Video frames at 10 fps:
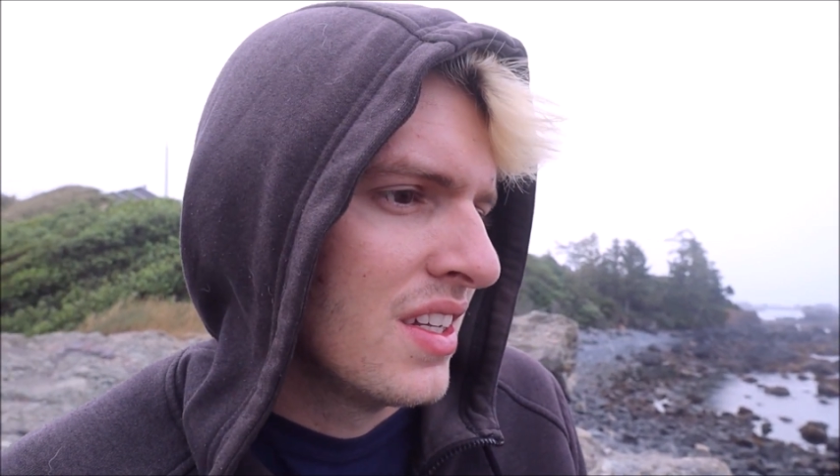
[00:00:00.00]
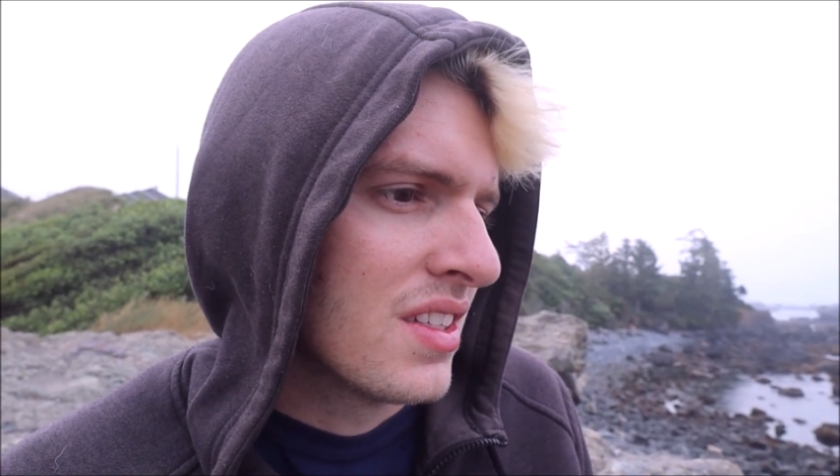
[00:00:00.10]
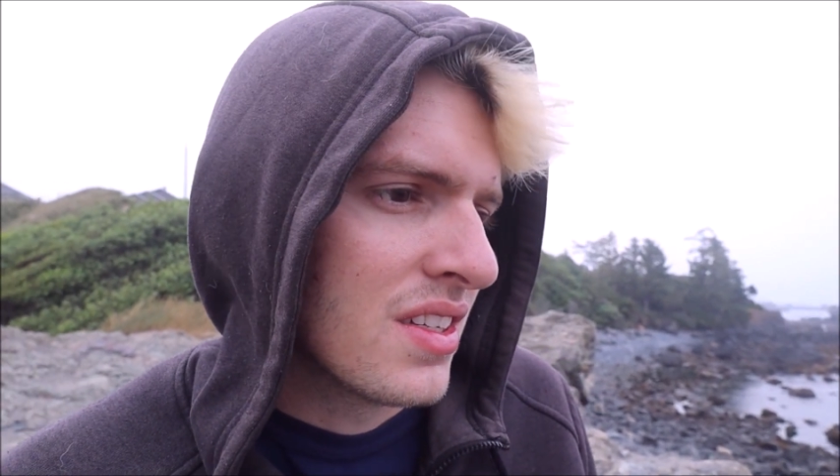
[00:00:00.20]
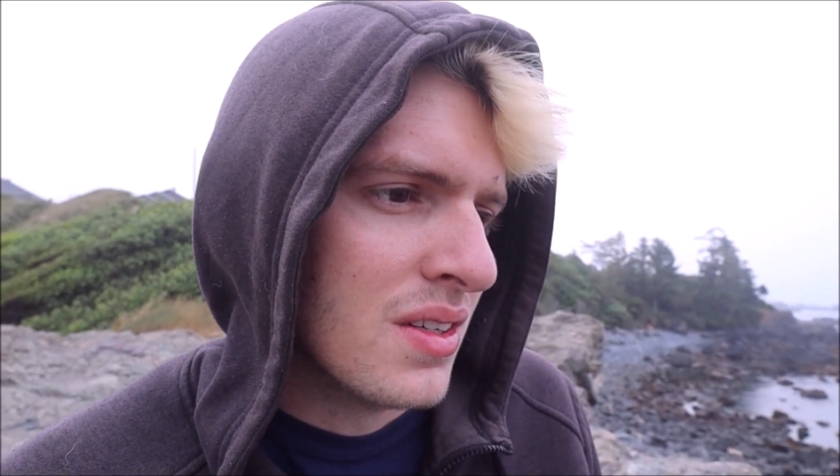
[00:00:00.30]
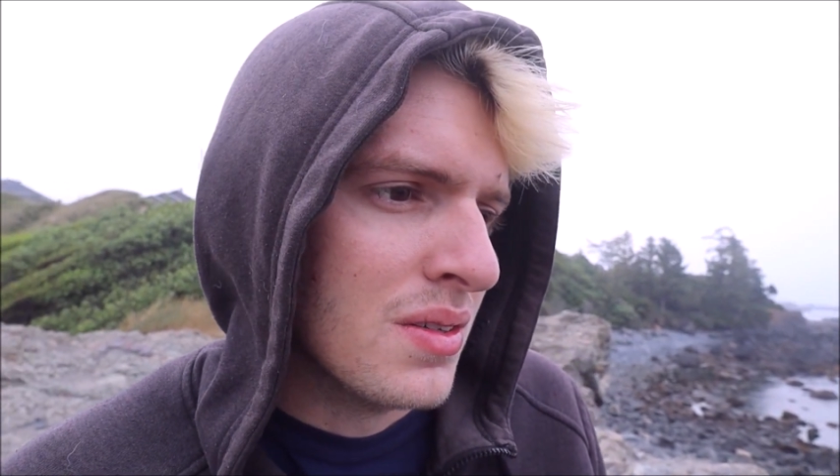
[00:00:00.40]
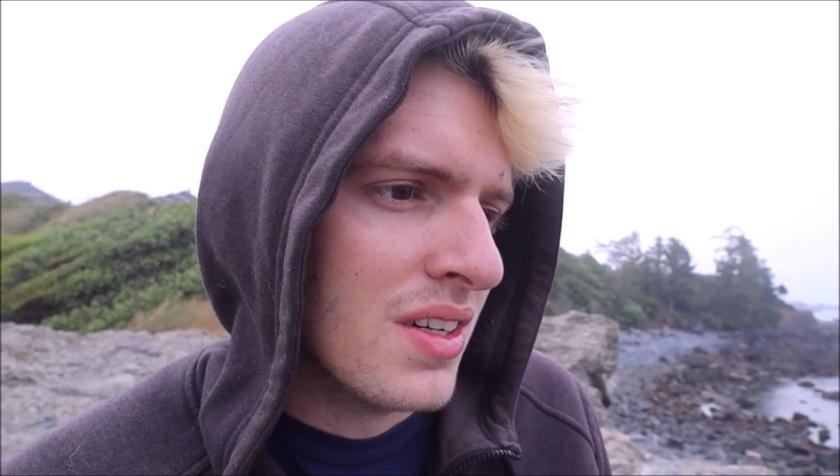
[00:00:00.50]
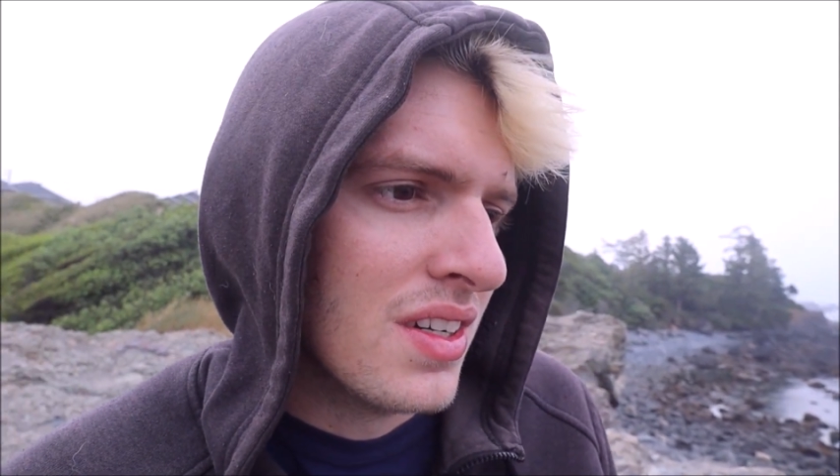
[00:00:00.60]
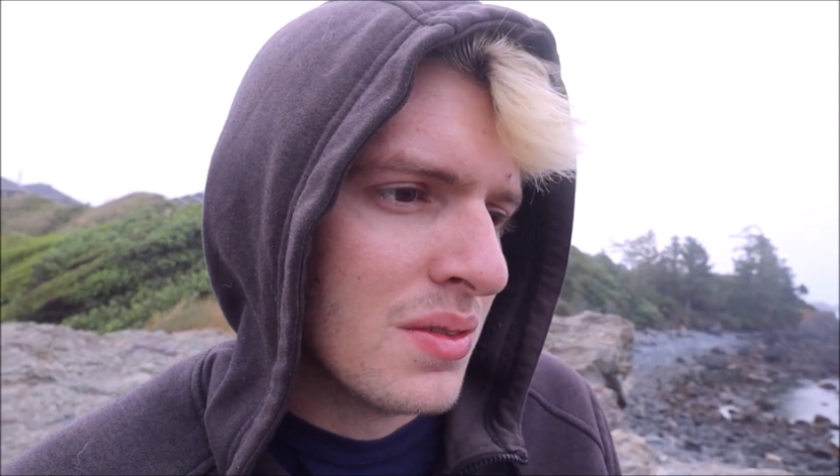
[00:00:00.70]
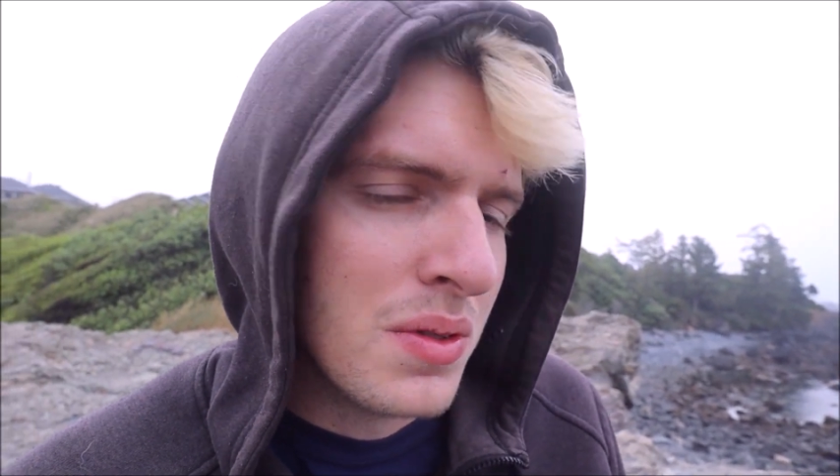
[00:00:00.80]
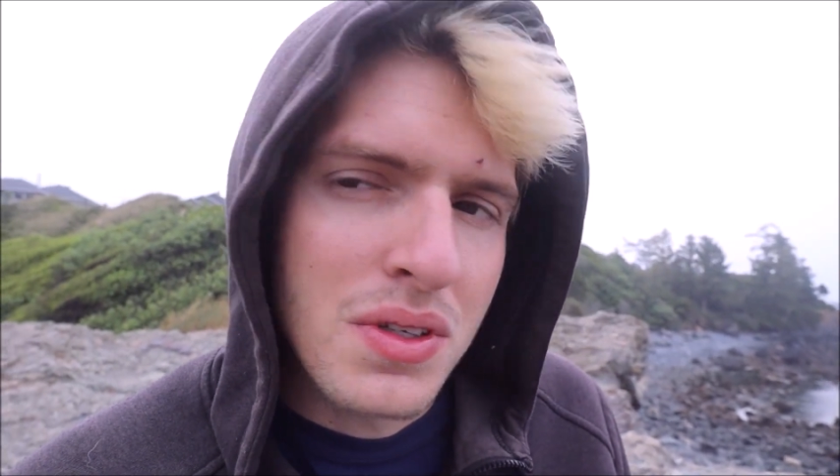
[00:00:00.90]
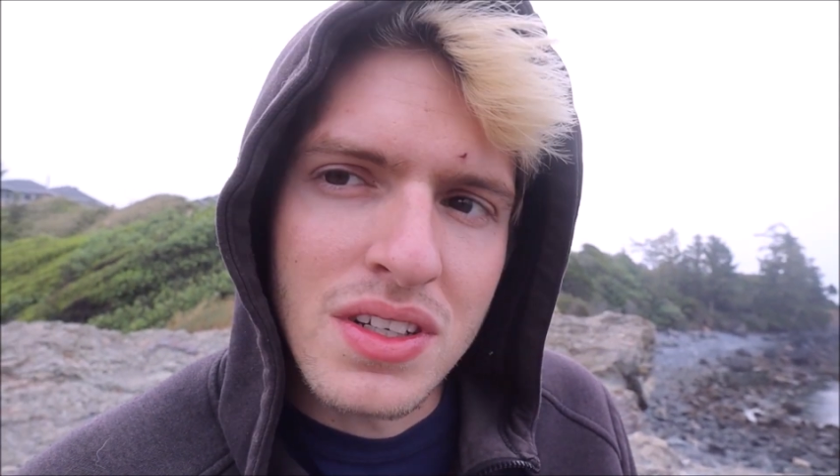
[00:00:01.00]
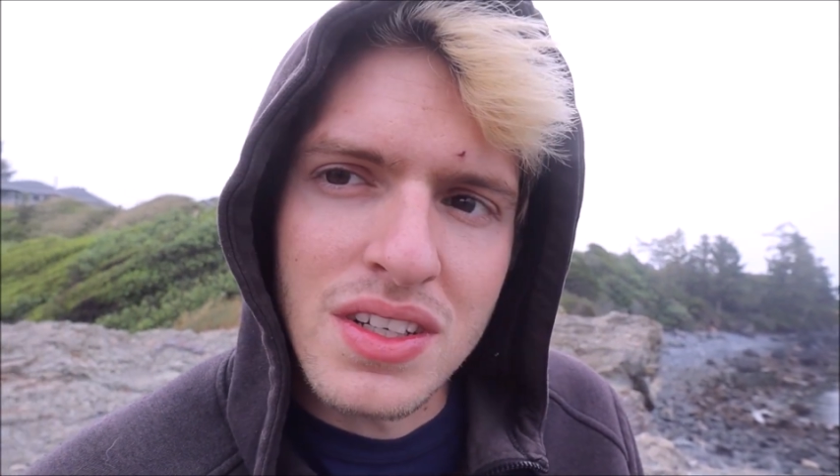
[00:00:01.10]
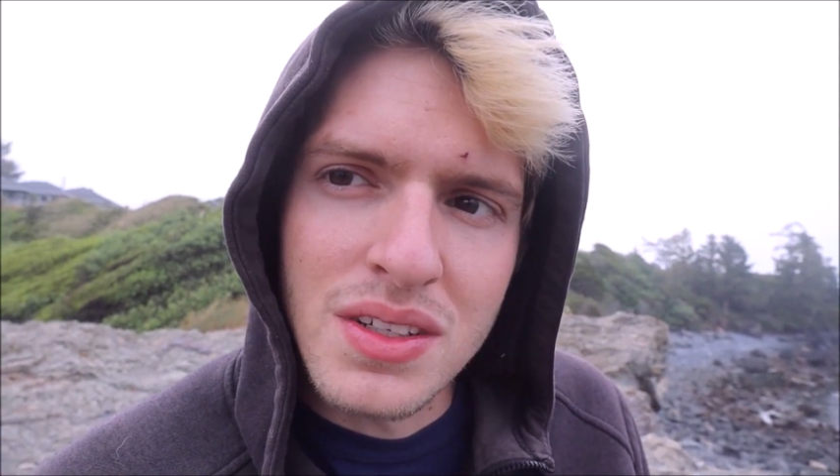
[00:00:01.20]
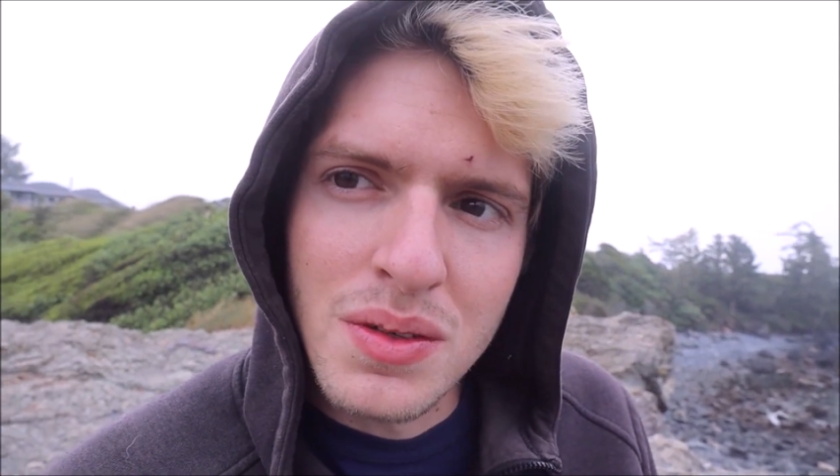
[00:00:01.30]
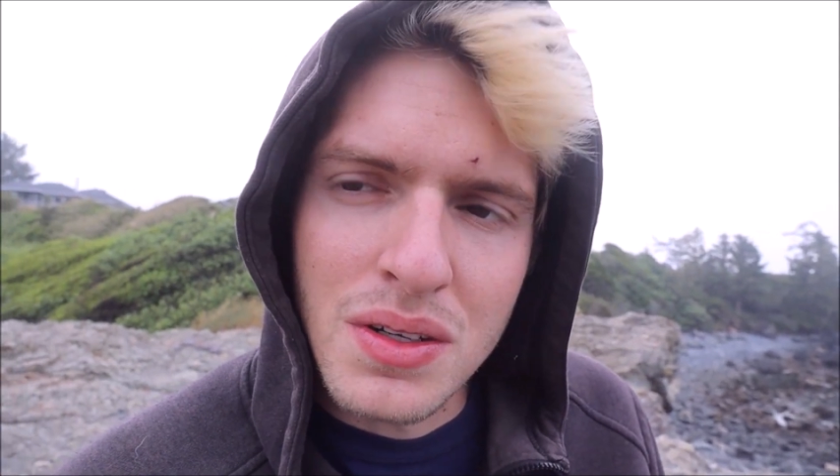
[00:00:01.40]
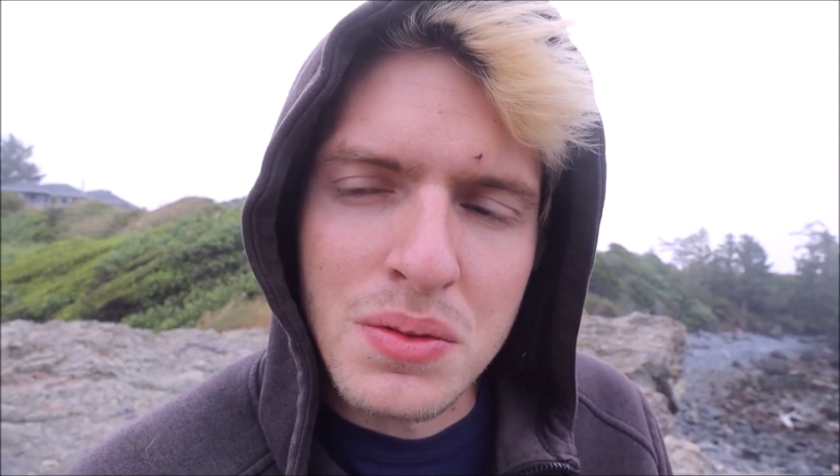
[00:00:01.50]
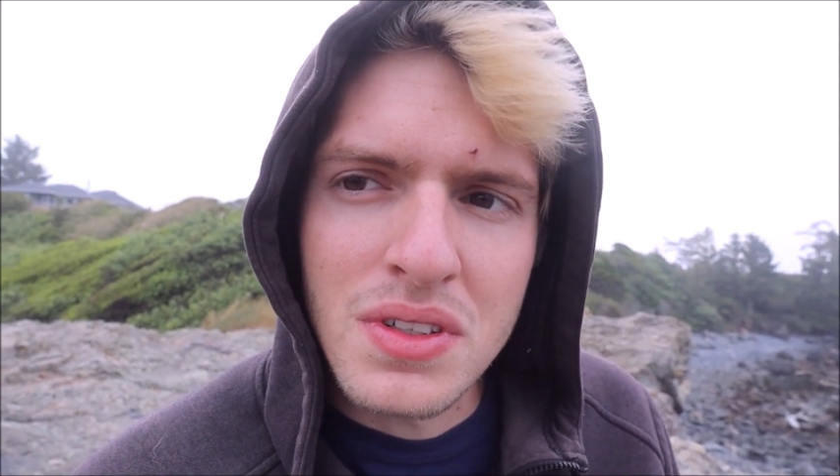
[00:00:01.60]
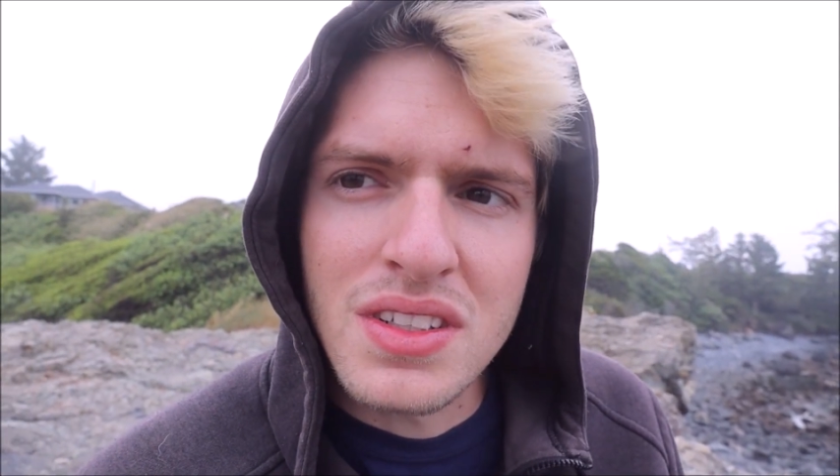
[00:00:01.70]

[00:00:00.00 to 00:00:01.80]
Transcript: So we'll continue onward